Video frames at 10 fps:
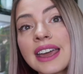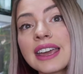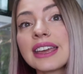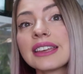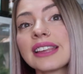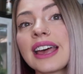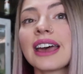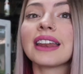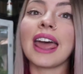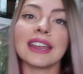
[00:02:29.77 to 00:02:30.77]
is
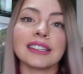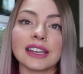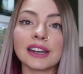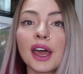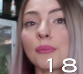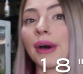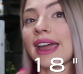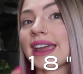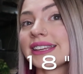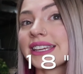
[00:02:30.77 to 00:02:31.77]
an 18 by
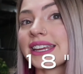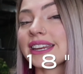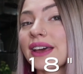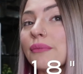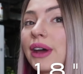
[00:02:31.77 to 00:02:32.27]
18